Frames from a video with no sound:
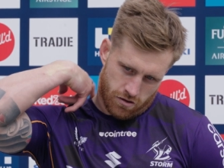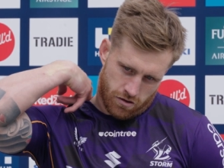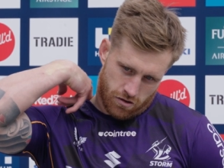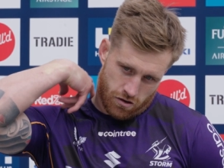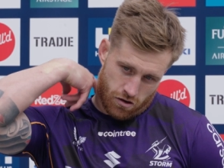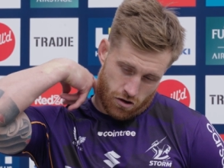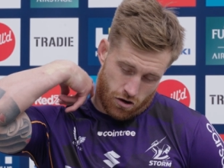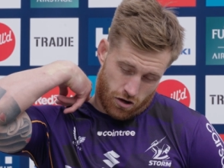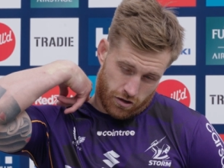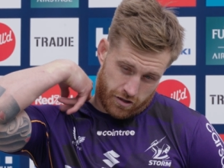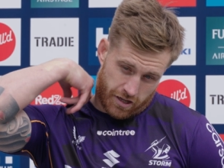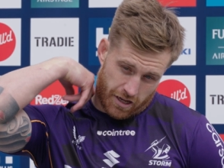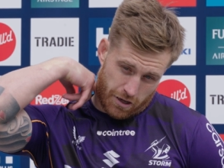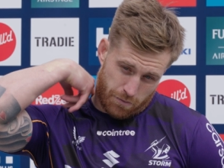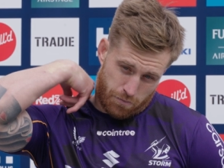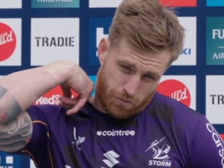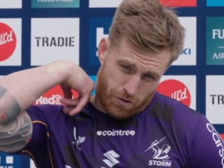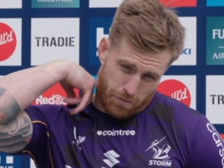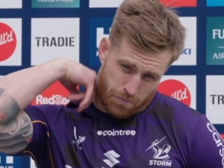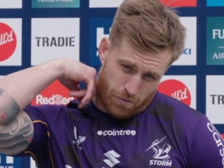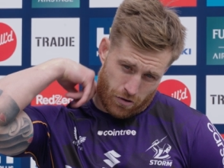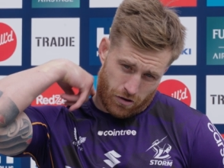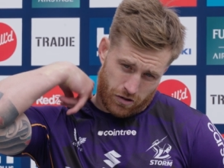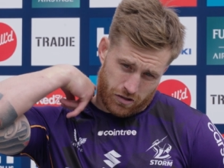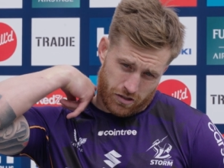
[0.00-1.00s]
Oh, I take it
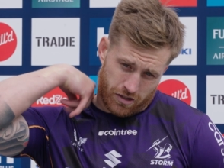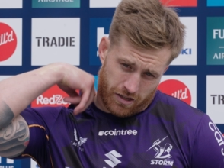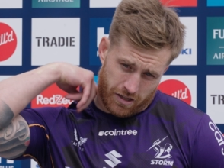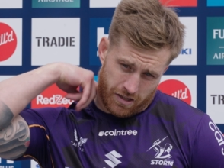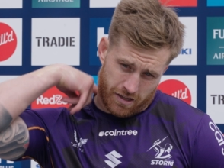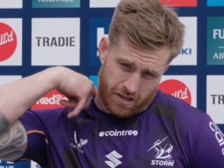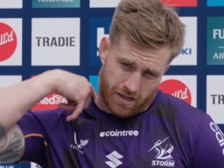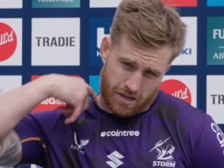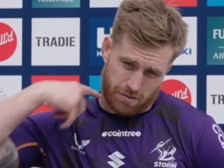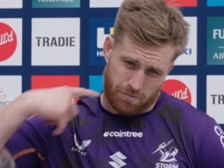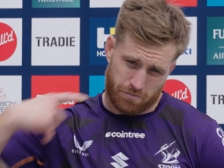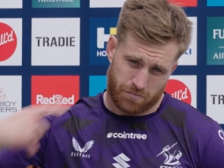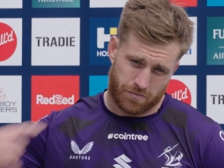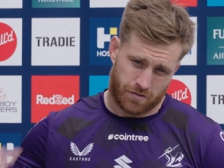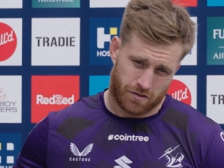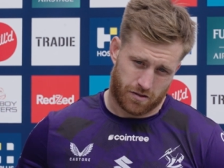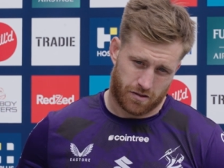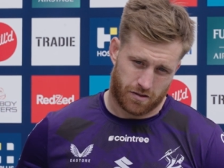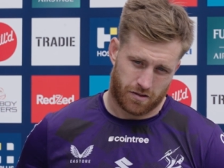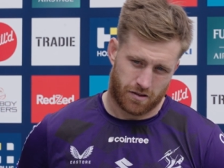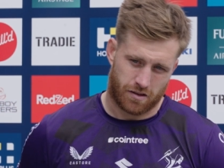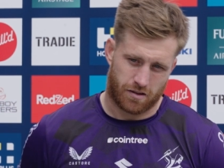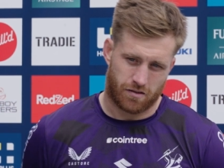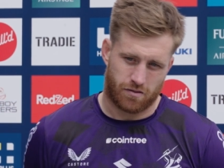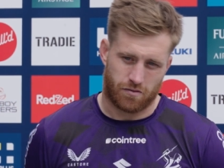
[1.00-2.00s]
pretty personally.
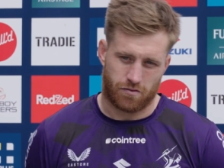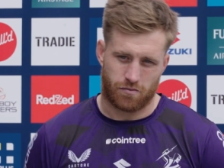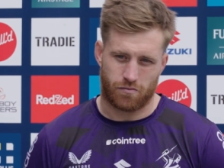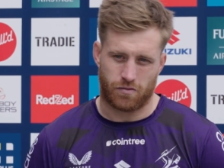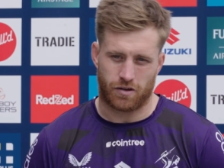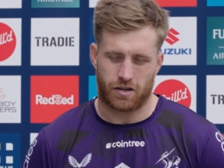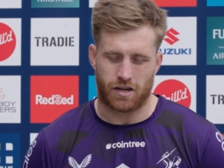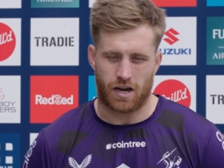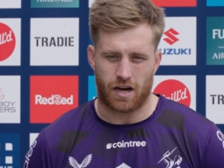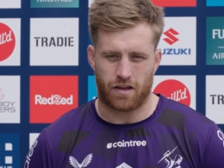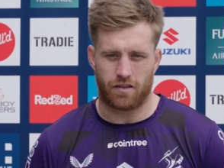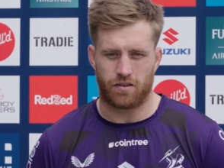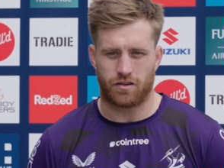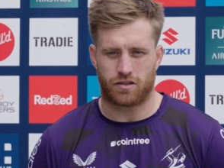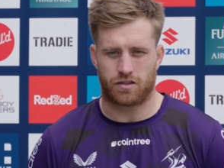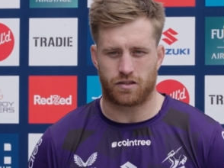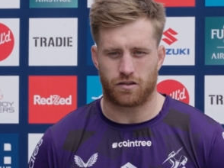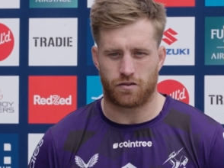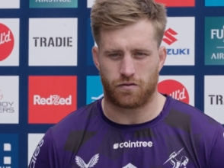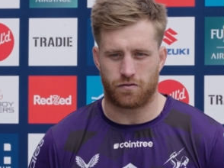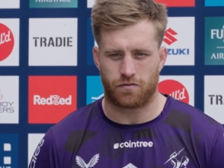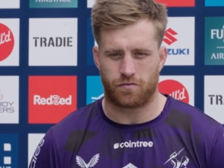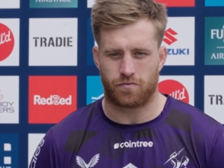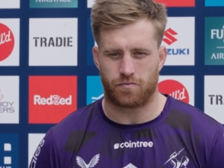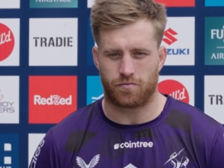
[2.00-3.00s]
Regardless
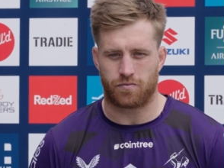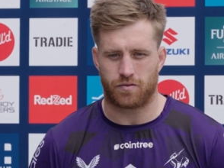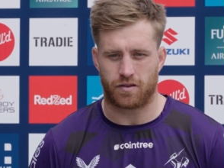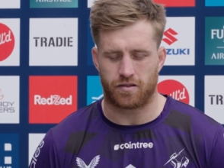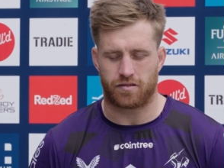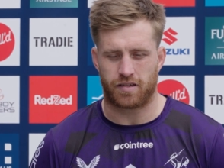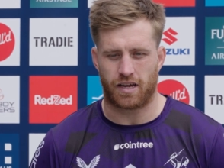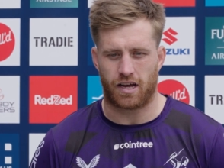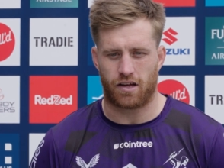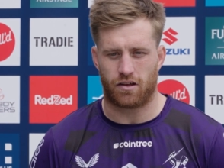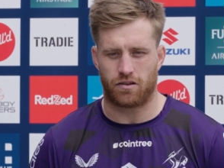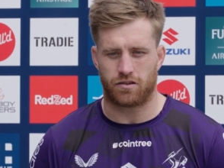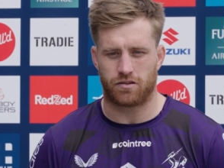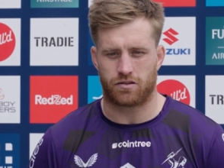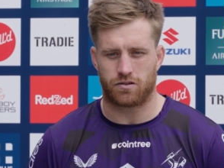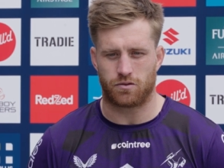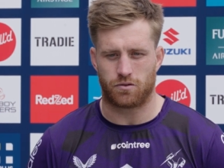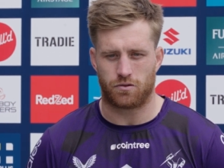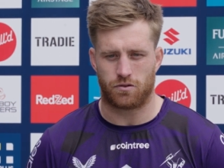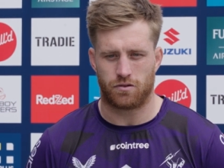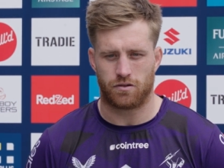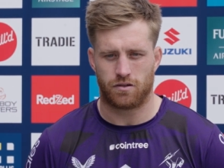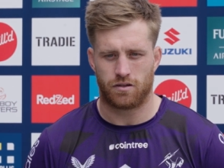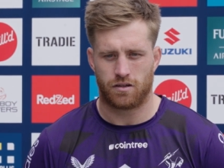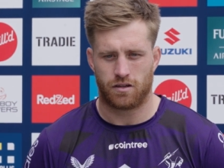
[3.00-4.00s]
of the talent
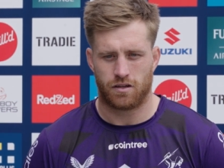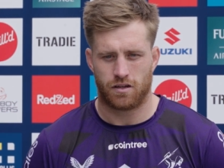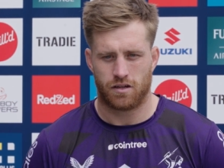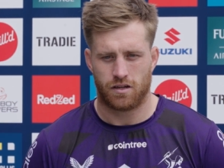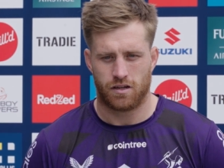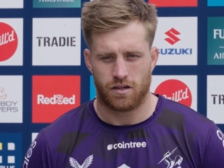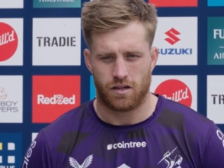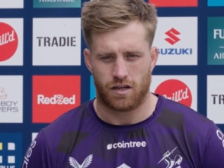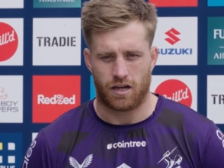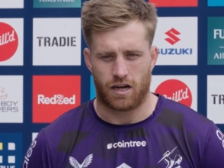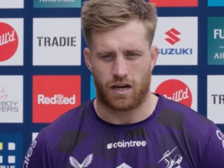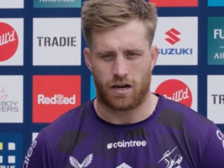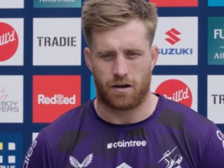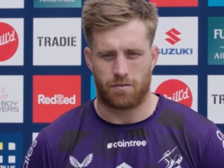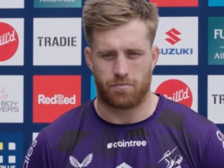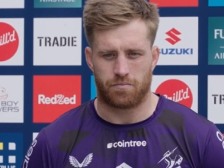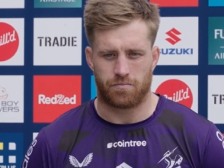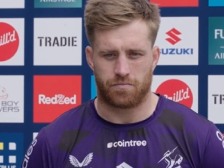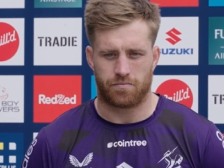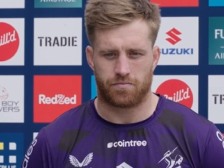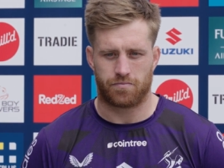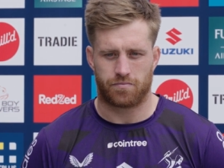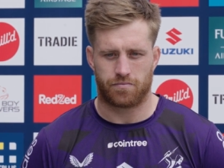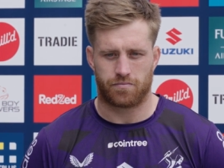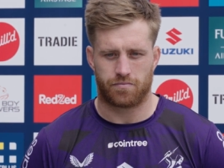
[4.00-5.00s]
or
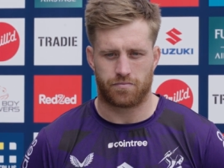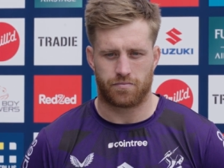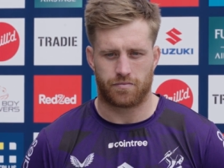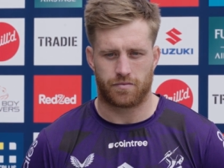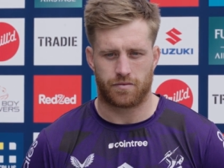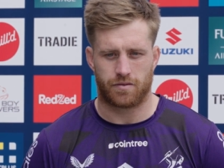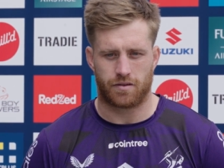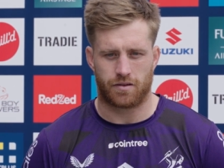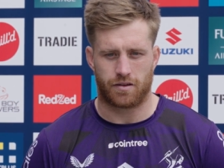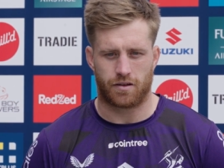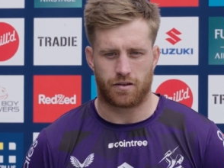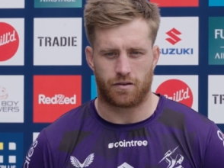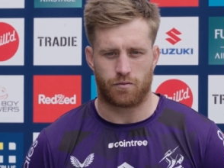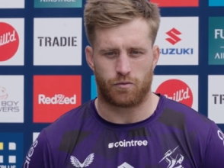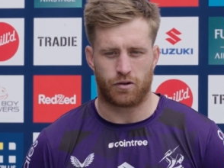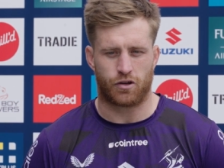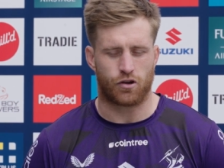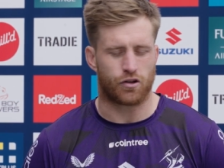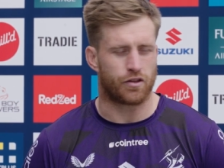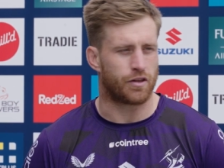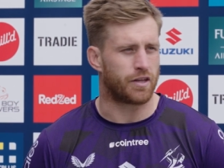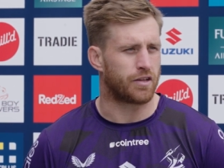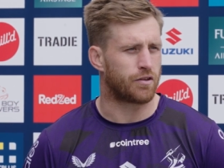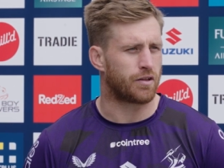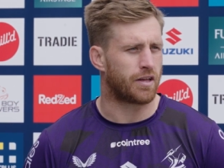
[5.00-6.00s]
that we
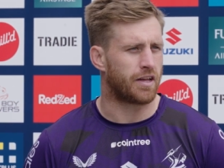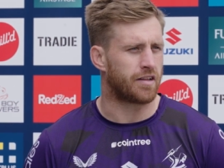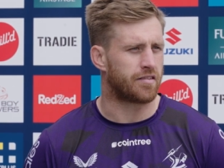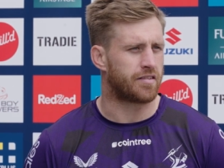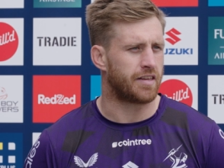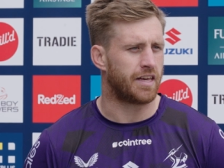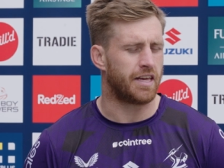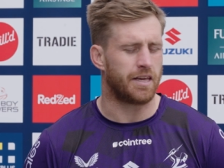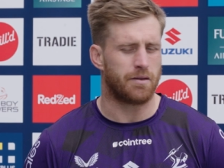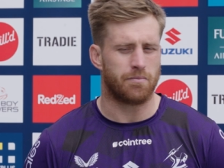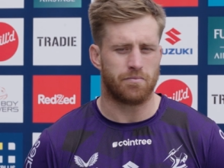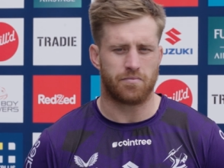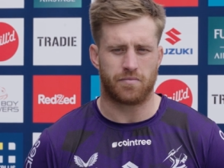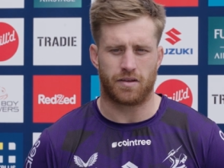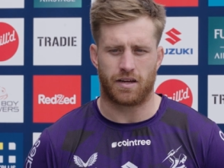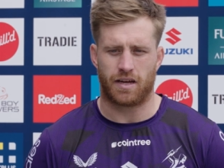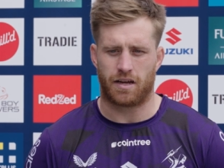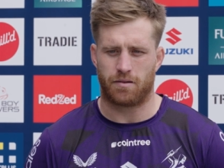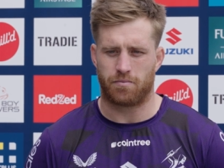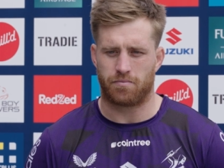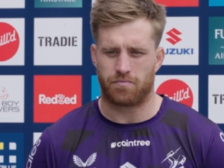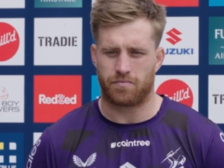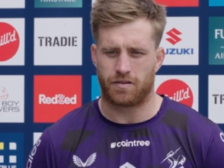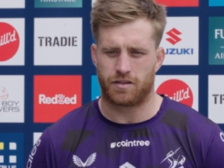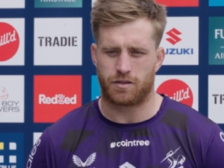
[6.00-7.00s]
got in our team,
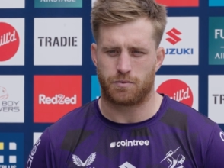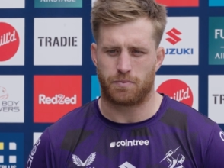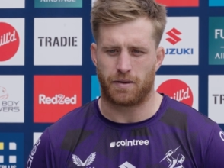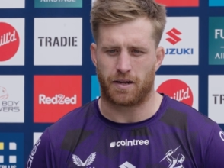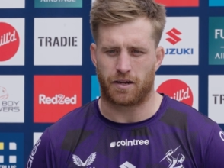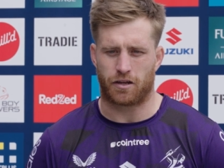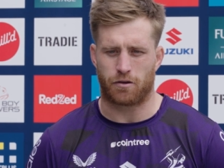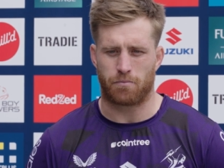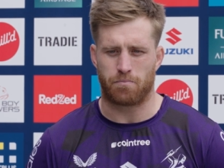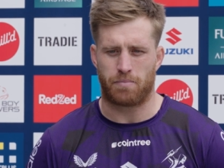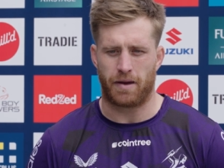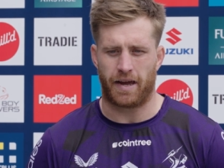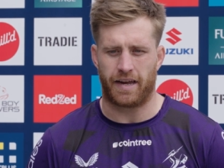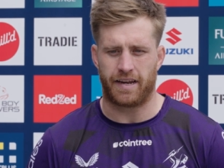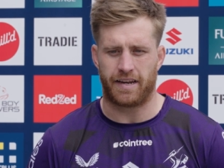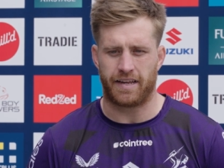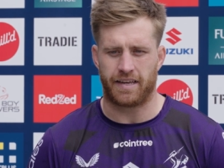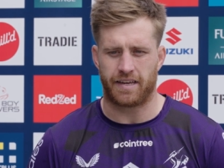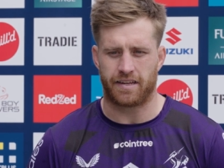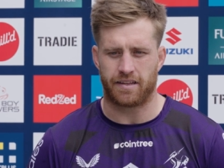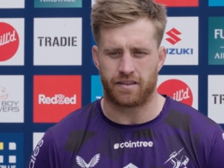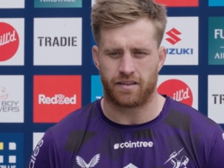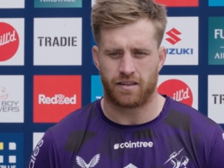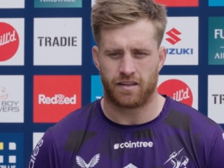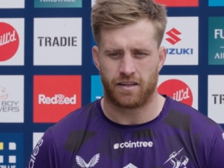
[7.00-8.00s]
it's about
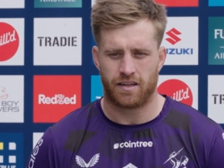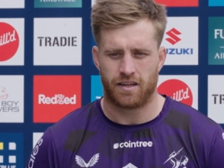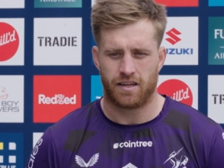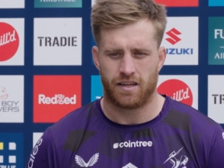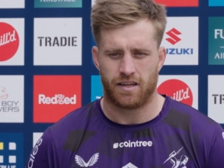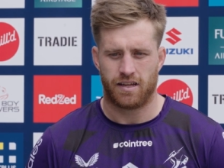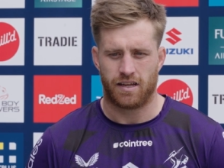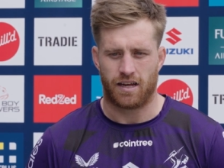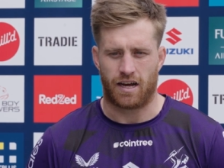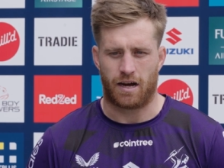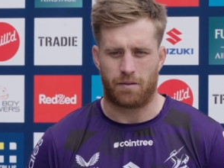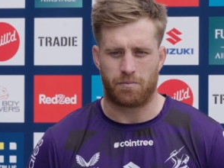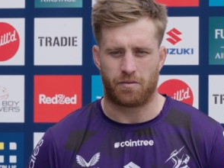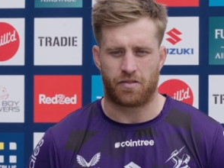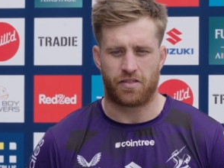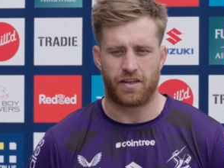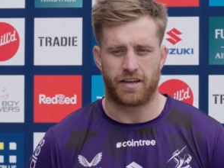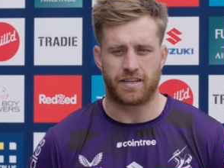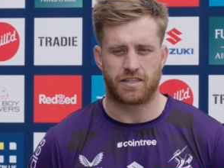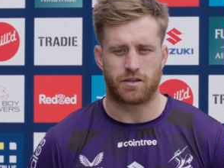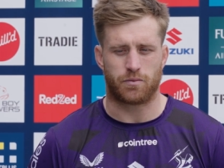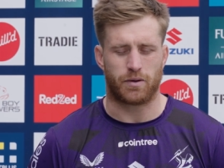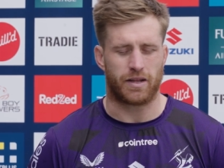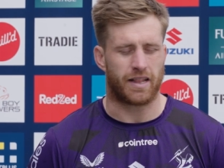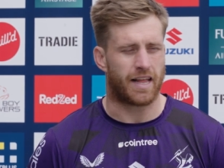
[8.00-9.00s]
competing, and the
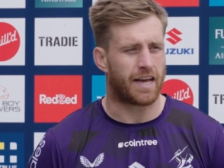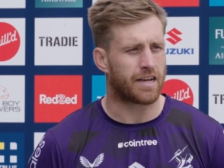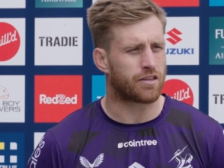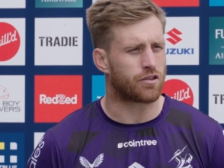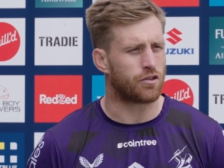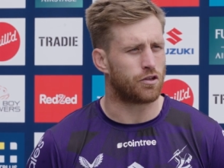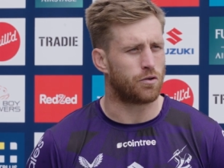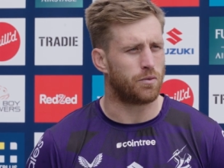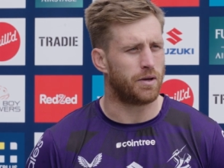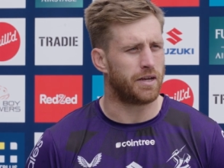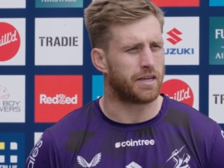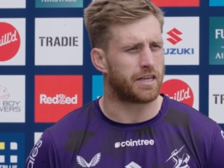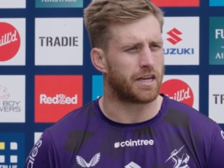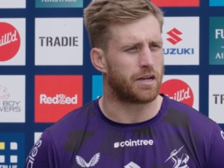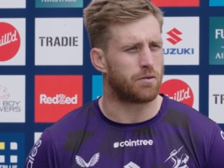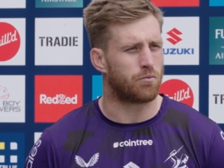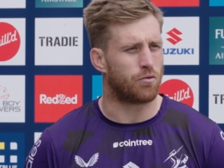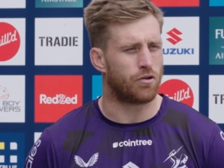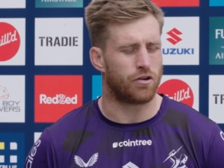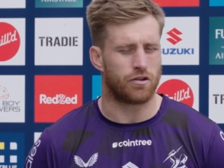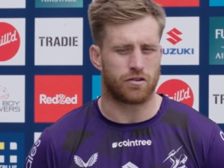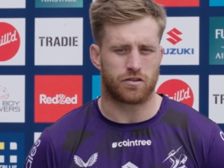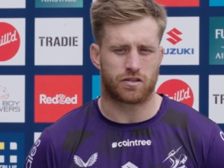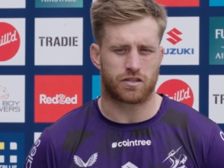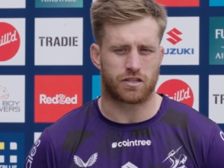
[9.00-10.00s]
things that we lacked on the weekend
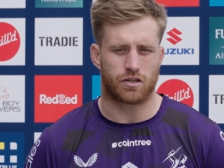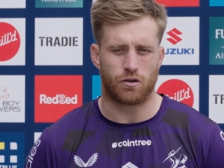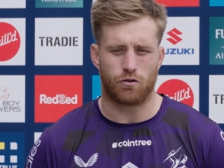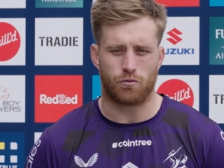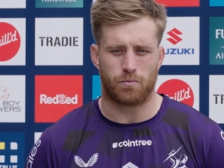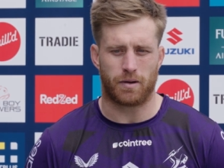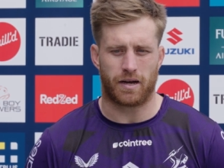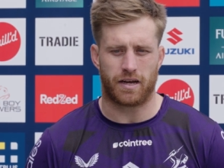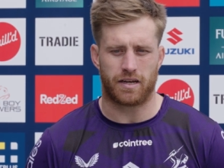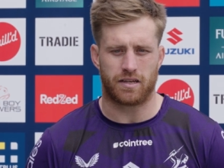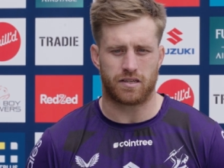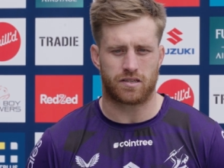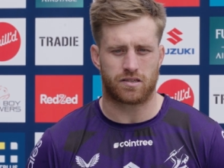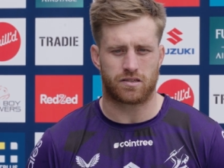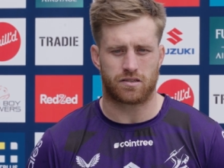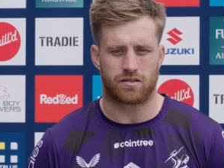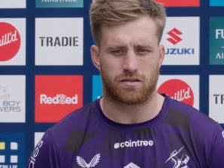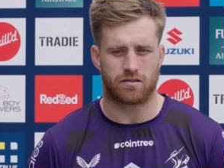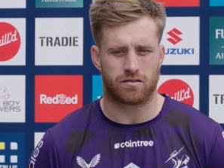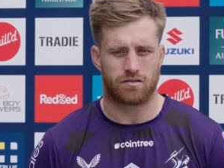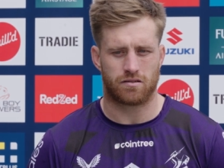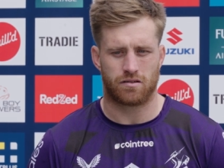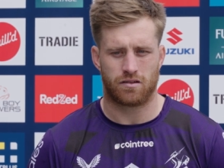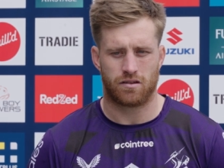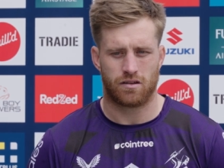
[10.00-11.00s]
weren't skill-based.